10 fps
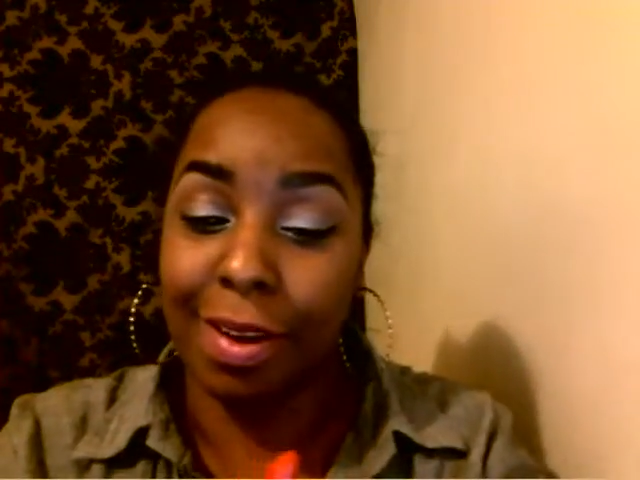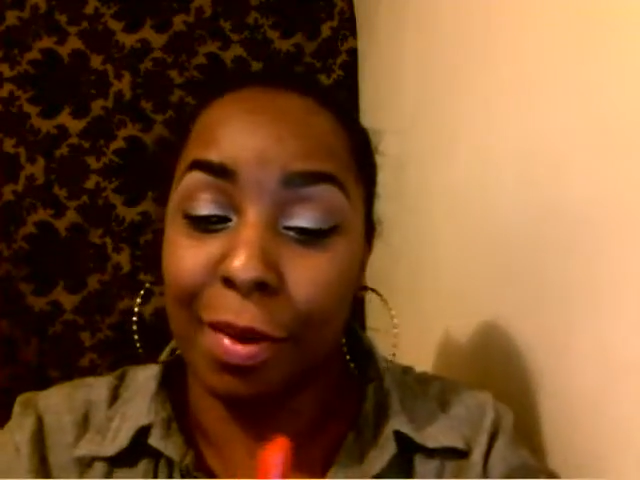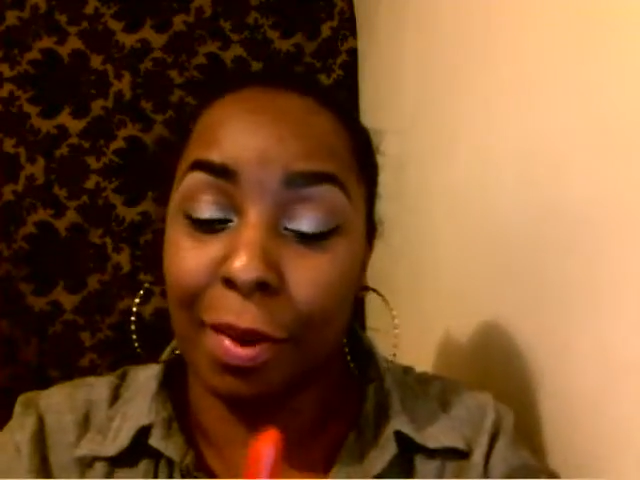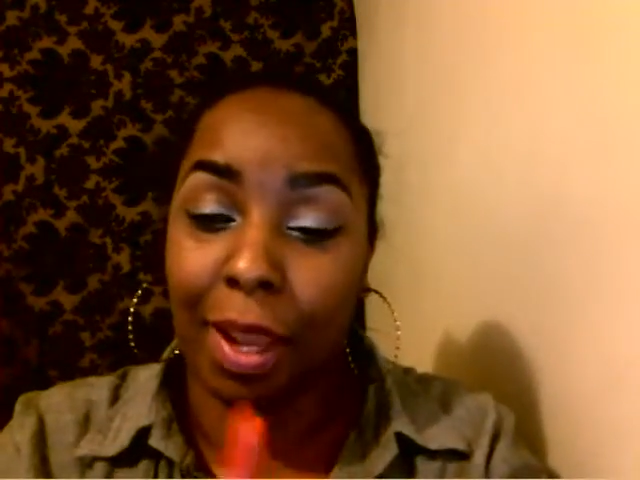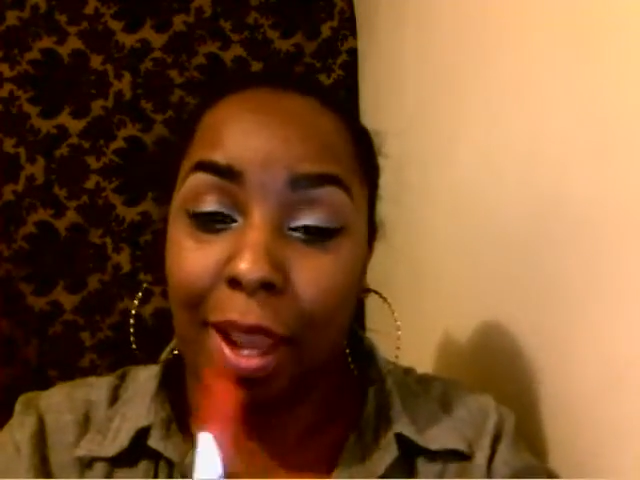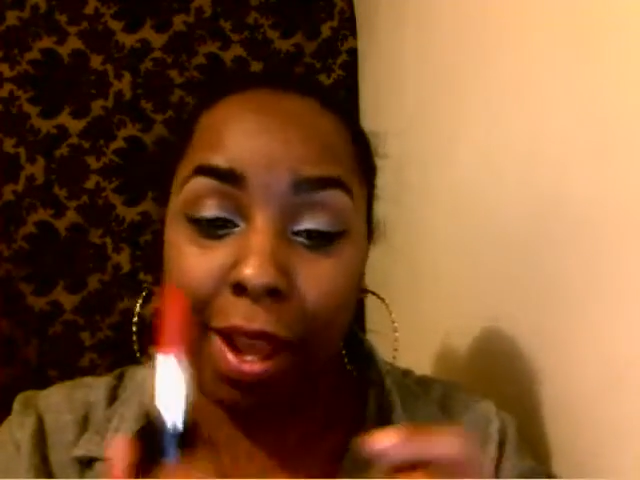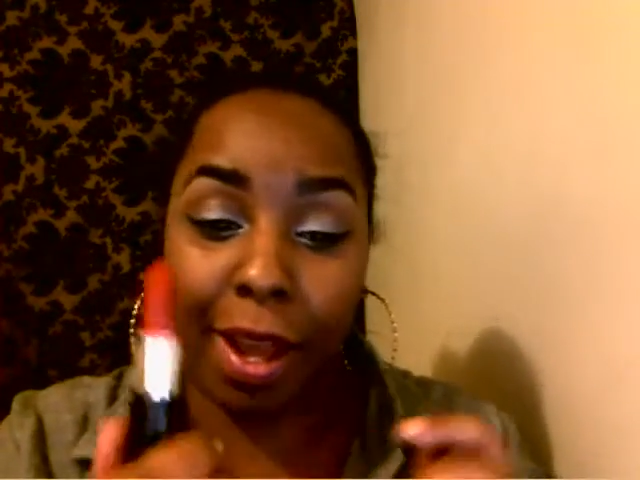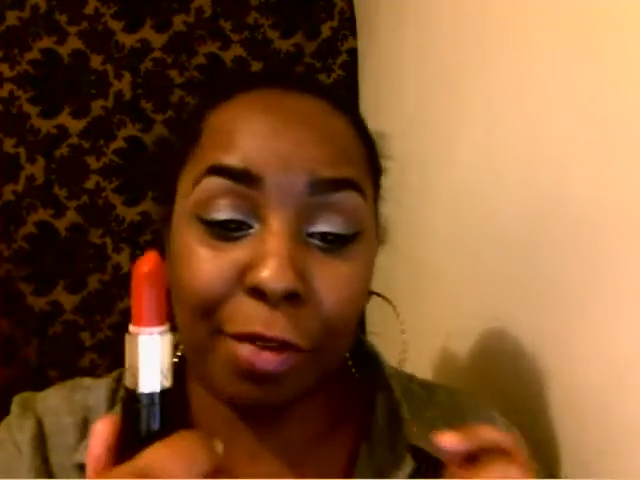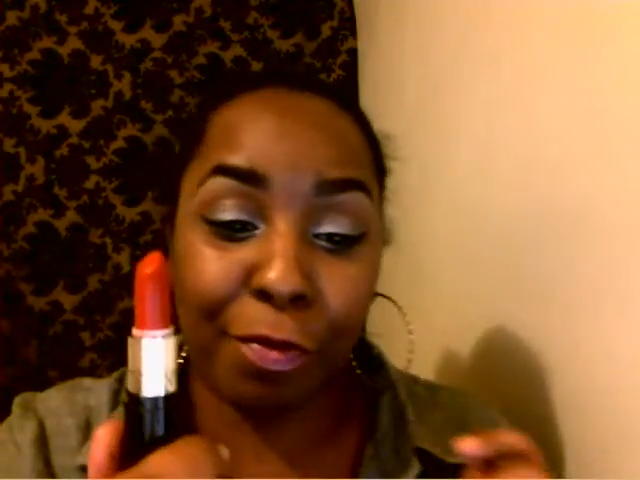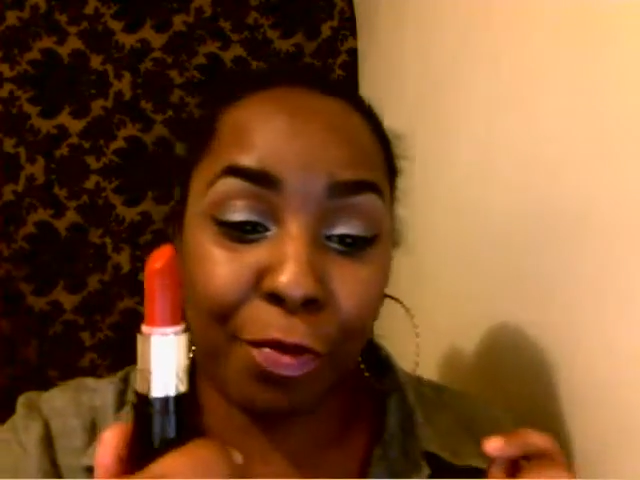Okay, I
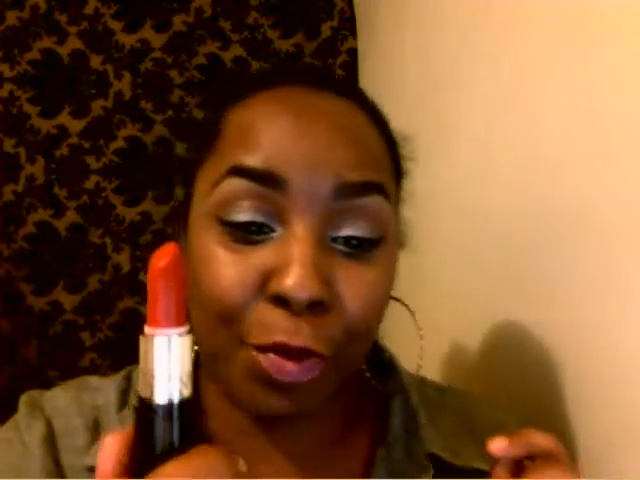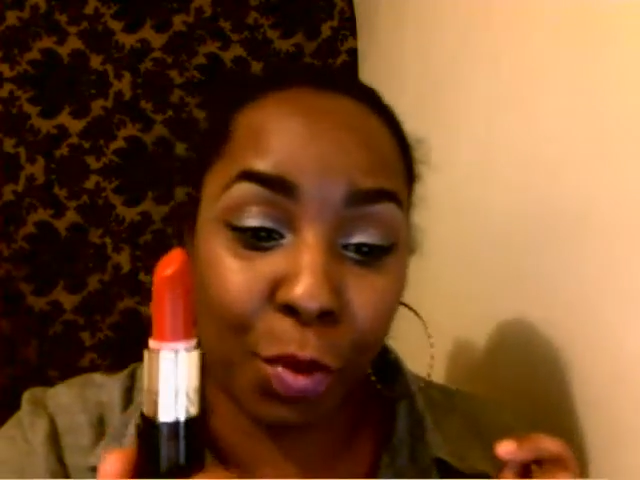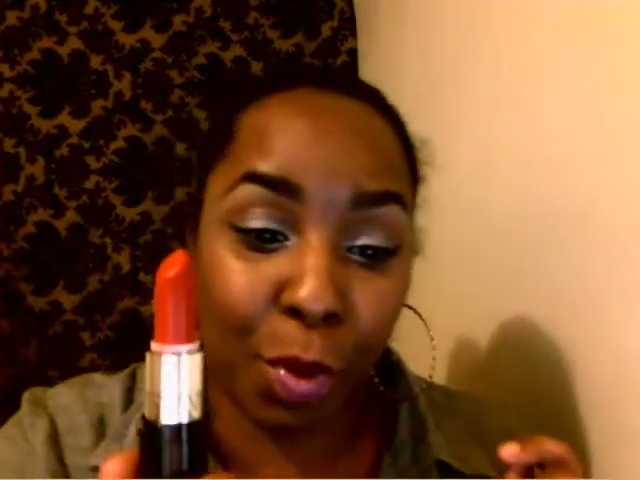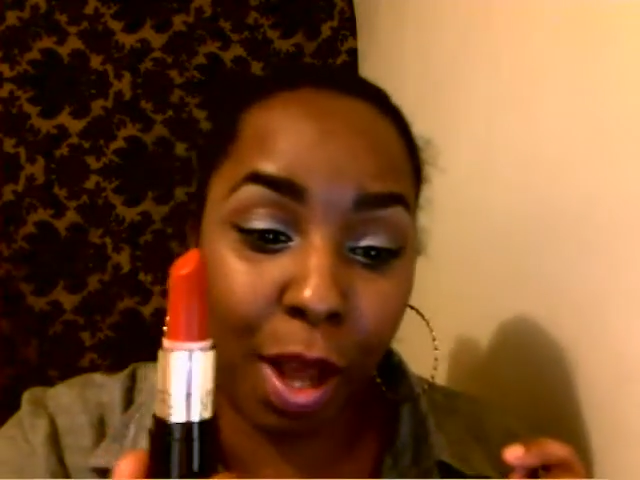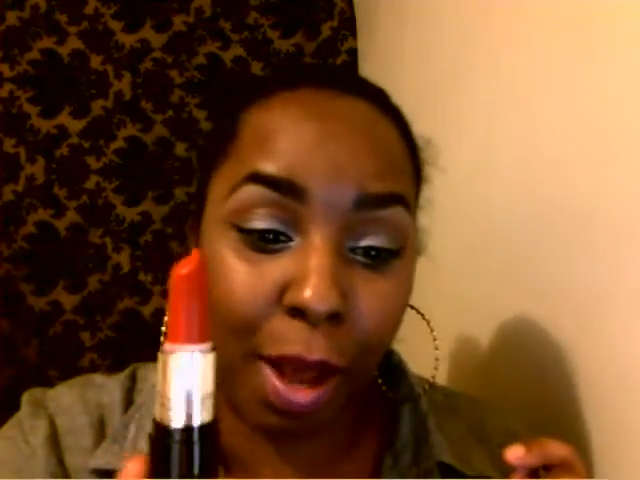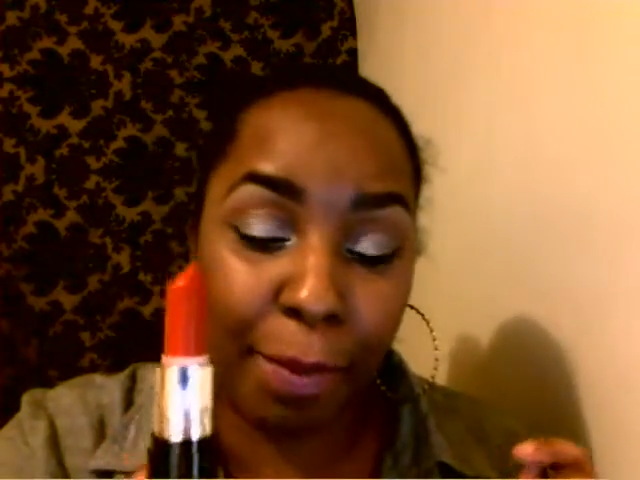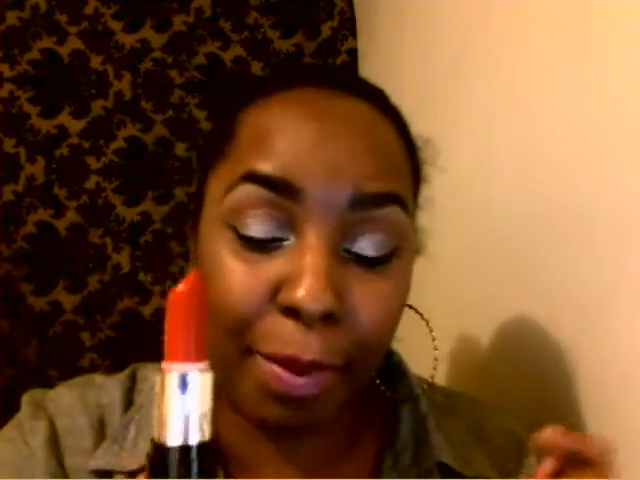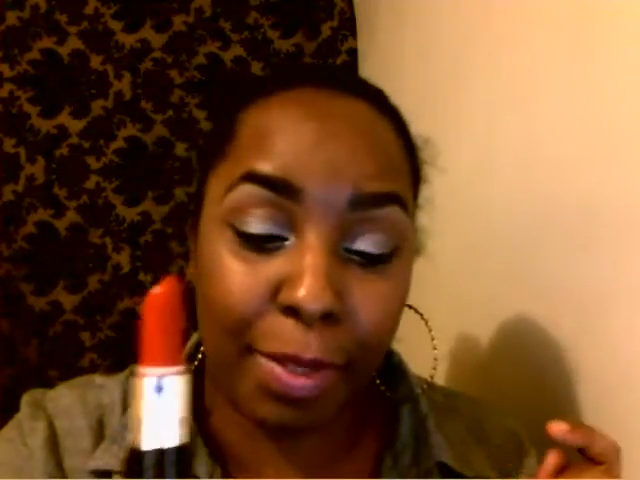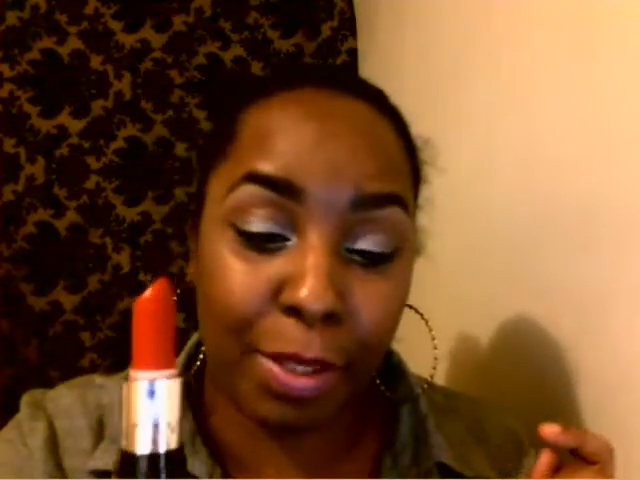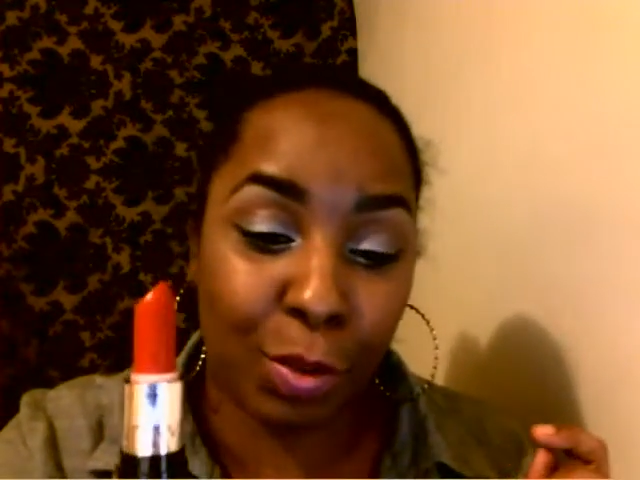got a few
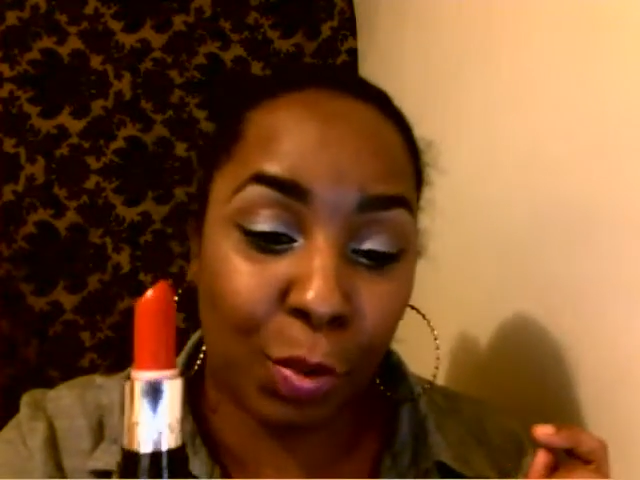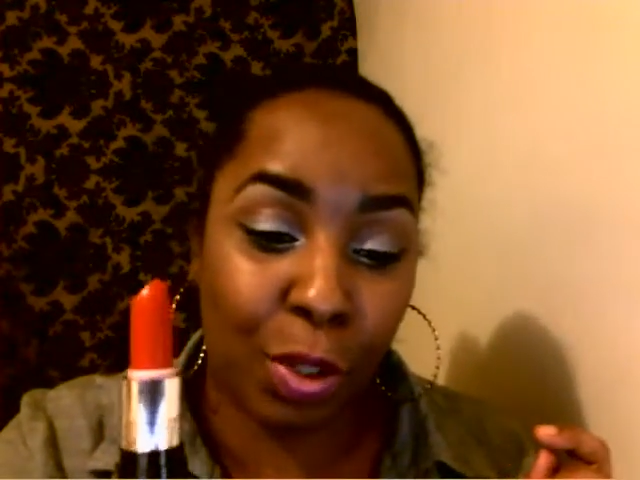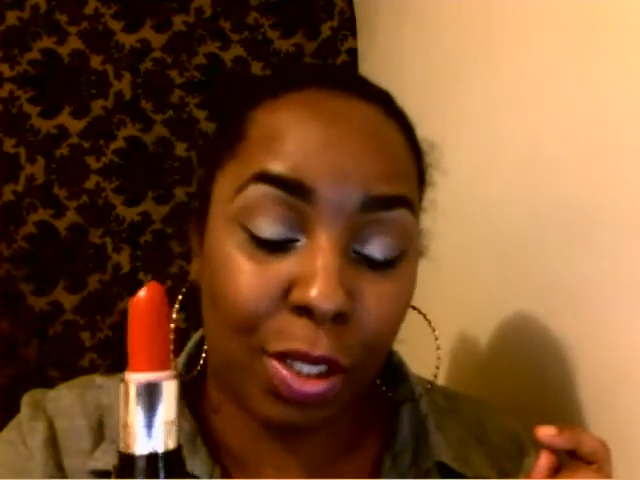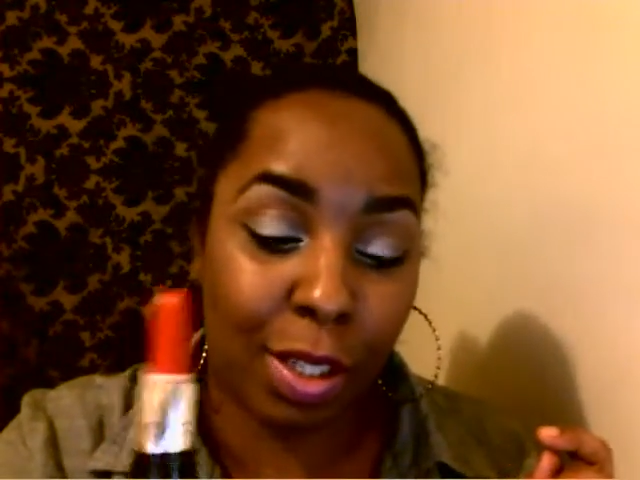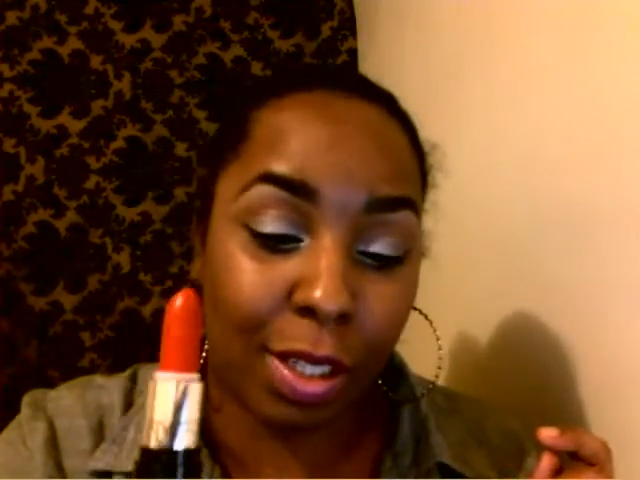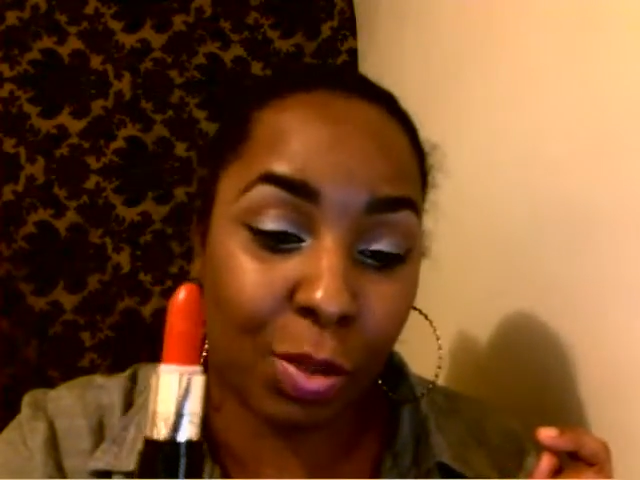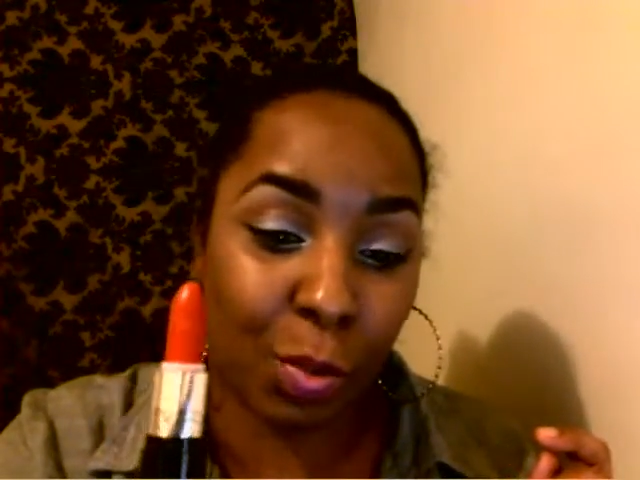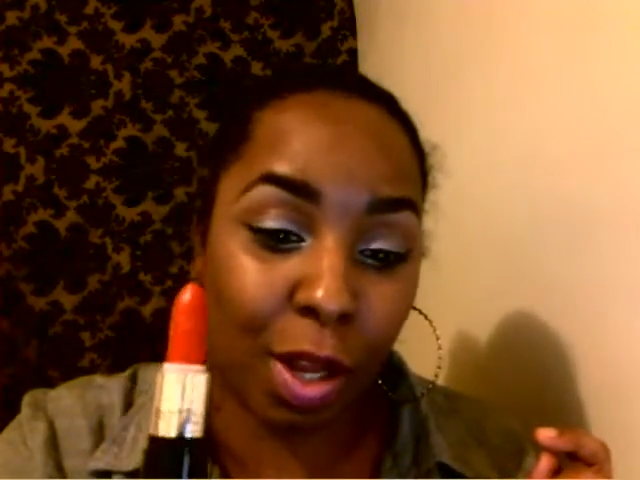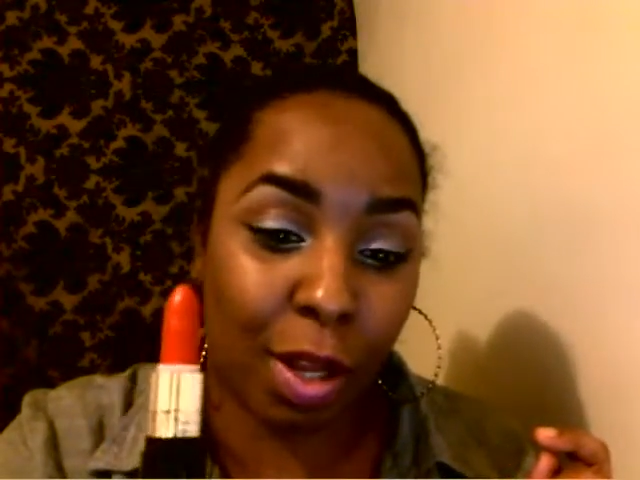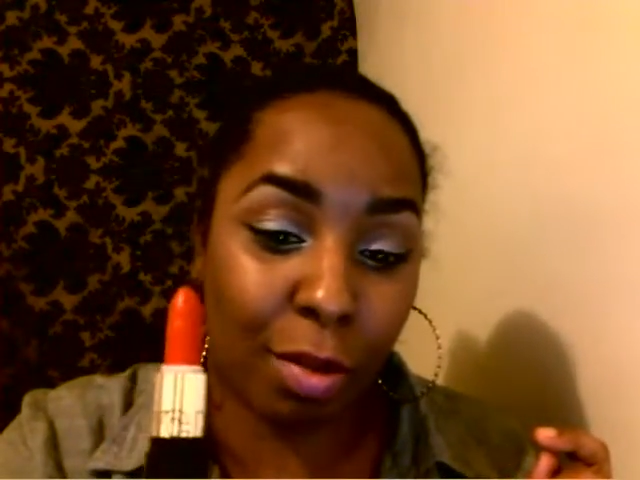compliments on it as
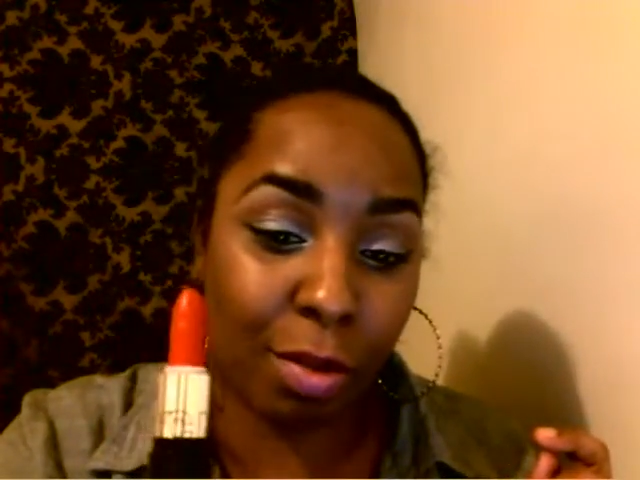well.